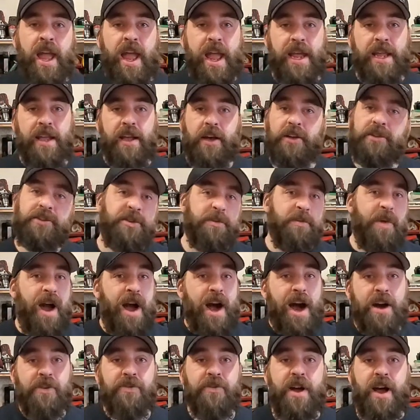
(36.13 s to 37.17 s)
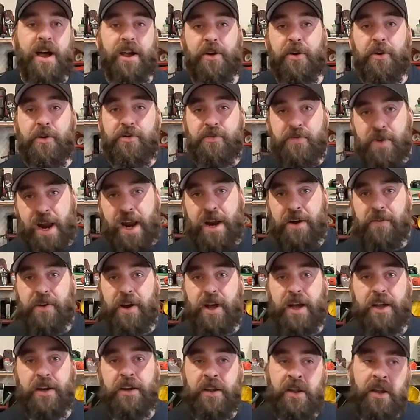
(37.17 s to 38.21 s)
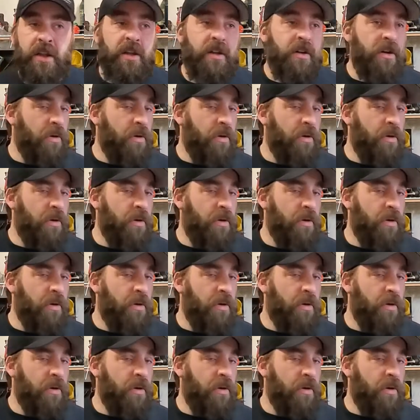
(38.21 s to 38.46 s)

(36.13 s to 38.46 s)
a custom hot rod or rat rod,